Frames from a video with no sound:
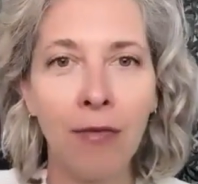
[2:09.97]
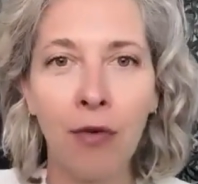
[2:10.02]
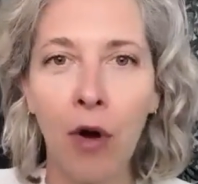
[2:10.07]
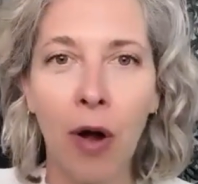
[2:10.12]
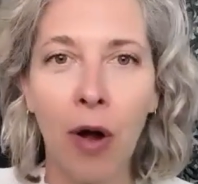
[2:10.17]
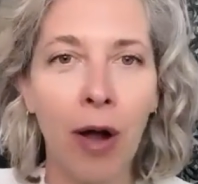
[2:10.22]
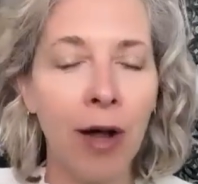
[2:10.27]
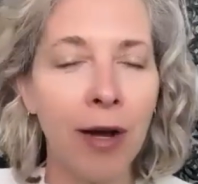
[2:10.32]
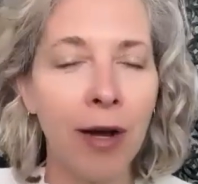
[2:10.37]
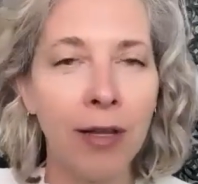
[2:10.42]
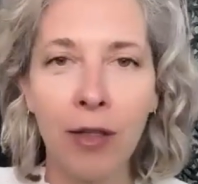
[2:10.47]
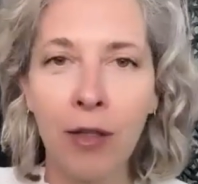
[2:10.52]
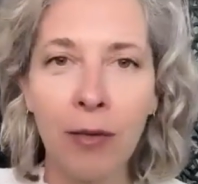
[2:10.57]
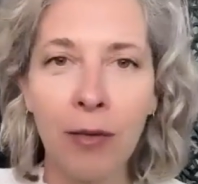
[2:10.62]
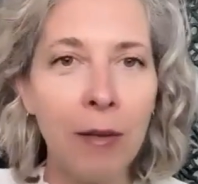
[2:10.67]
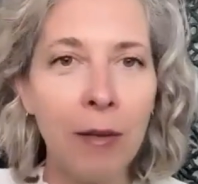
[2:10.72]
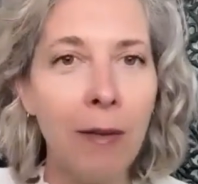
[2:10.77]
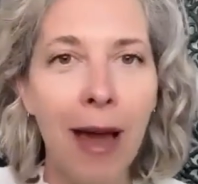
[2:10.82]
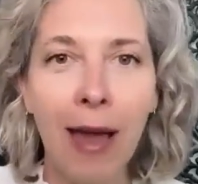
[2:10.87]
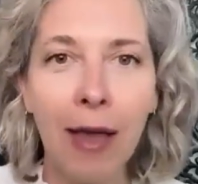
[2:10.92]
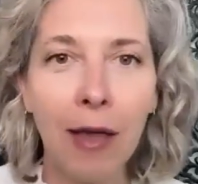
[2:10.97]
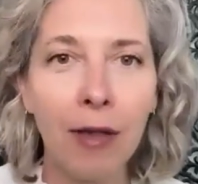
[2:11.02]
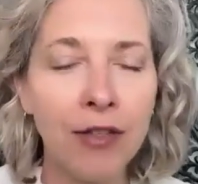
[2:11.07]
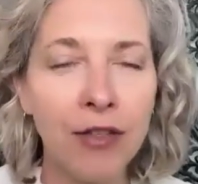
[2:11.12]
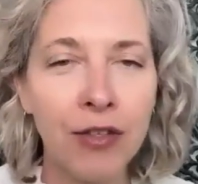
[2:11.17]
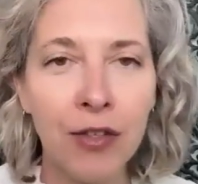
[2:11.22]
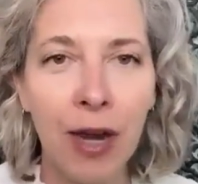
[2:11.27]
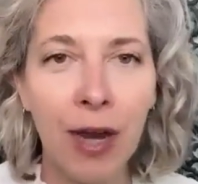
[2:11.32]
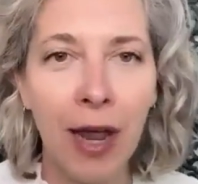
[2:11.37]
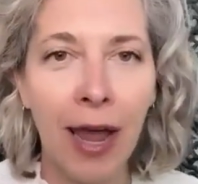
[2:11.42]
for 3
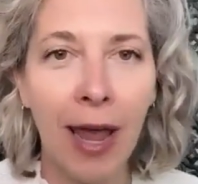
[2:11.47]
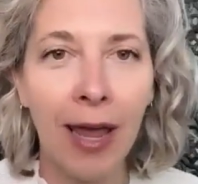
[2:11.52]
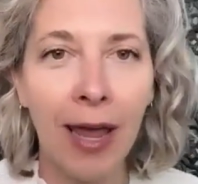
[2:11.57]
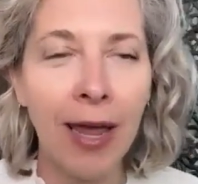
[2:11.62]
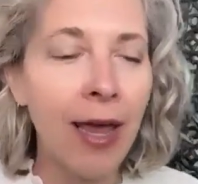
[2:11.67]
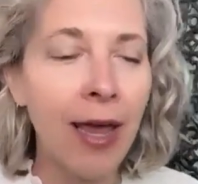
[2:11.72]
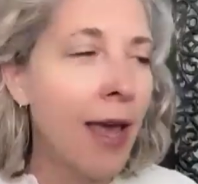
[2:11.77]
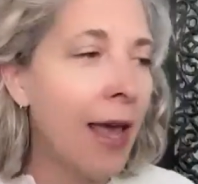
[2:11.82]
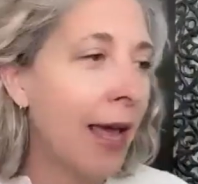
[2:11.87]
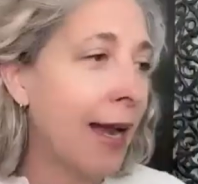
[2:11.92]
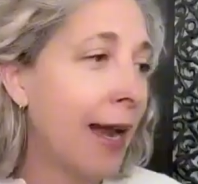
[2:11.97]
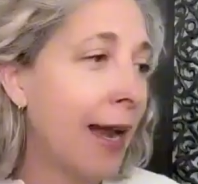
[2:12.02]
miles today.